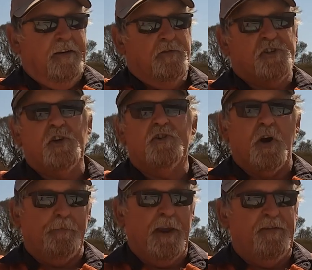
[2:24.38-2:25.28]
was too
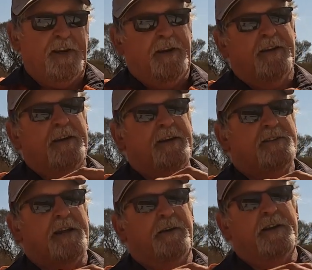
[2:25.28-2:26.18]
top heavy, and
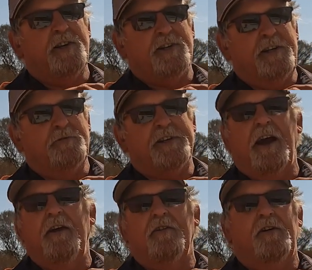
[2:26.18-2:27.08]
so initially it was
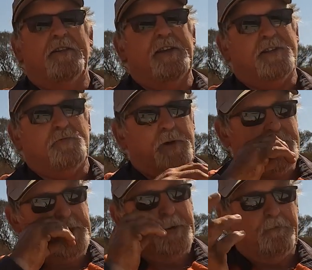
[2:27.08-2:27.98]
going like this,
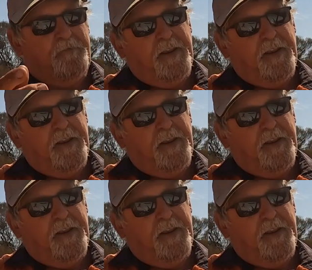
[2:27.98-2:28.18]
which